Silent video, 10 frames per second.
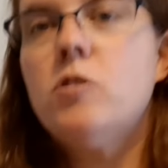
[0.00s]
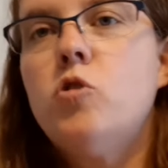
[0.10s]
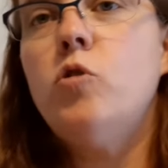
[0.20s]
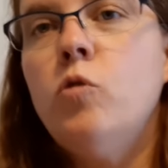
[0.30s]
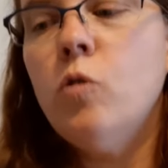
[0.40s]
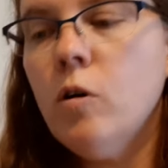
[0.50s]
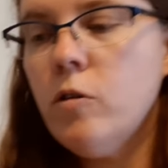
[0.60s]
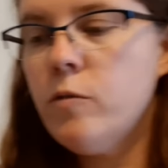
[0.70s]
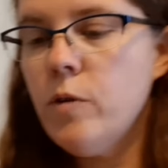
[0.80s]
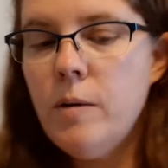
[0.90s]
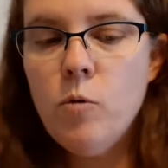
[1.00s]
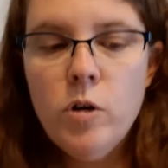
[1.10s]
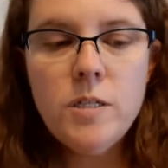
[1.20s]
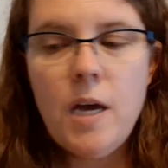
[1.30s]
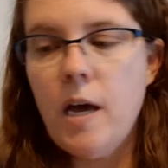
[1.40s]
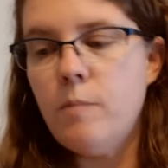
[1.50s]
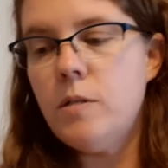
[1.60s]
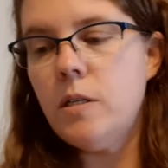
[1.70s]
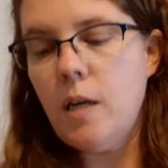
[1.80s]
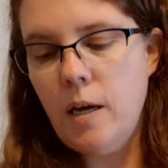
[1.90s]
two or three more
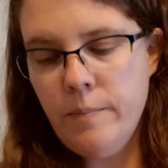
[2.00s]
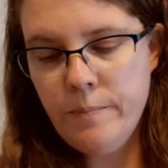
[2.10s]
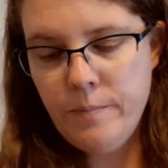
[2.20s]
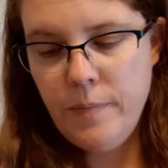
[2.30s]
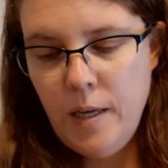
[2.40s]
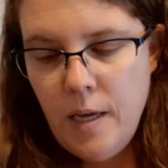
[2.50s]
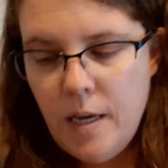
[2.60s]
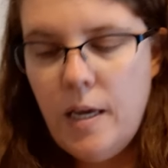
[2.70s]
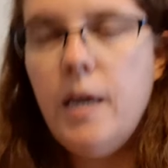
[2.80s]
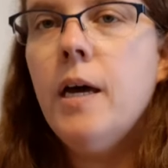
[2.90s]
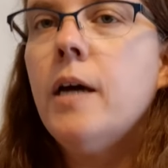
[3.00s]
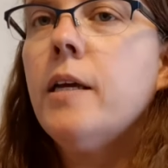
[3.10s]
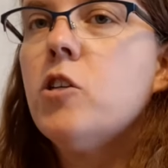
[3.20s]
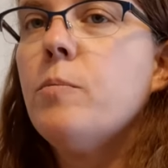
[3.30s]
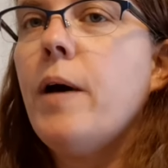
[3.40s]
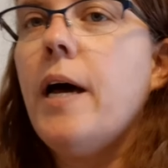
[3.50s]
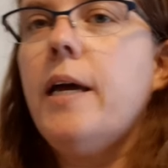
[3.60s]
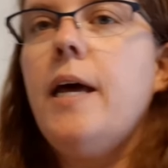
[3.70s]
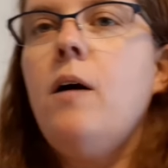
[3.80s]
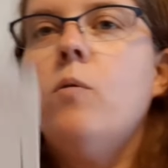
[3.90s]
times today and get your
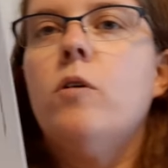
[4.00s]
packet out.